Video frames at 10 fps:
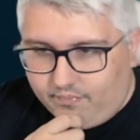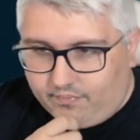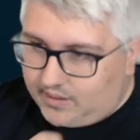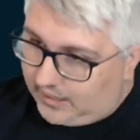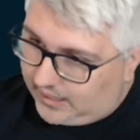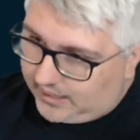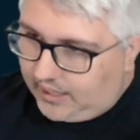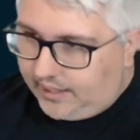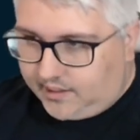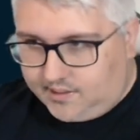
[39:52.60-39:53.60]
I
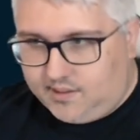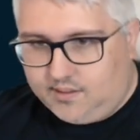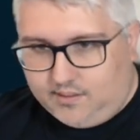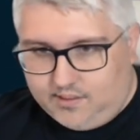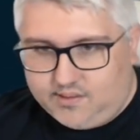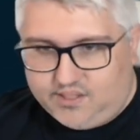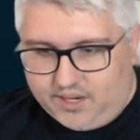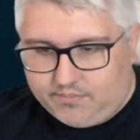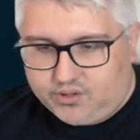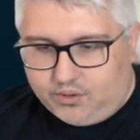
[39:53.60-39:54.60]
like this
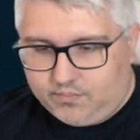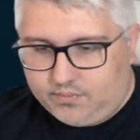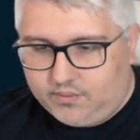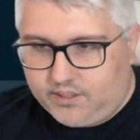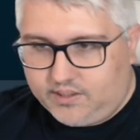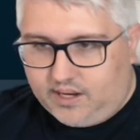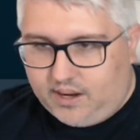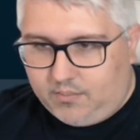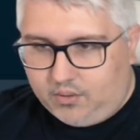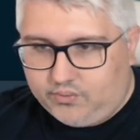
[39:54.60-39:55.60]
gemstone, the
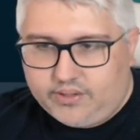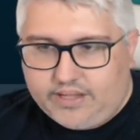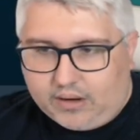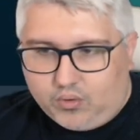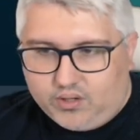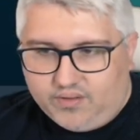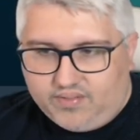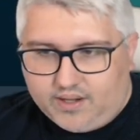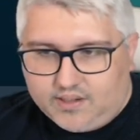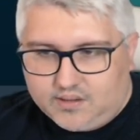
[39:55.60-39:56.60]
diamond necro
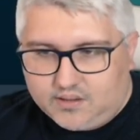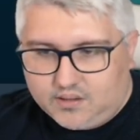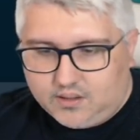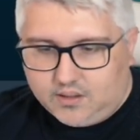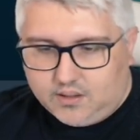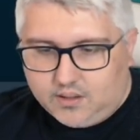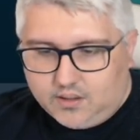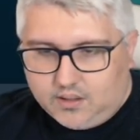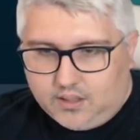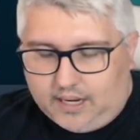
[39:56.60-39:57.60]
defense.
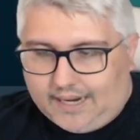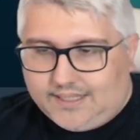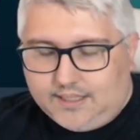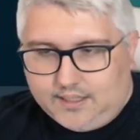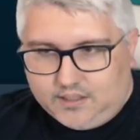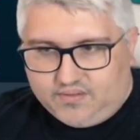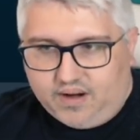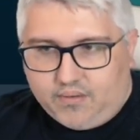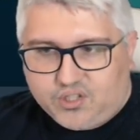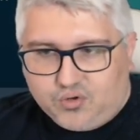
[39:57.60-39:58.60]
I think it's
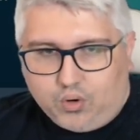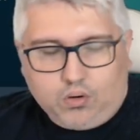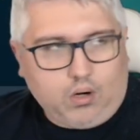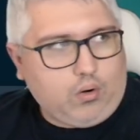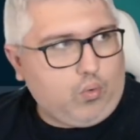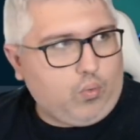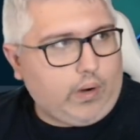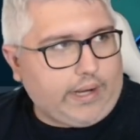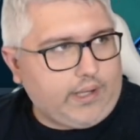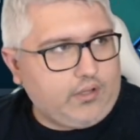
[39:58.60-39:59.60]
very strong
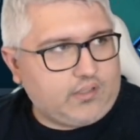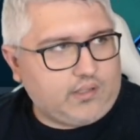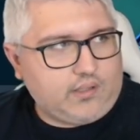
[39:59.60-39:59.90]
when used in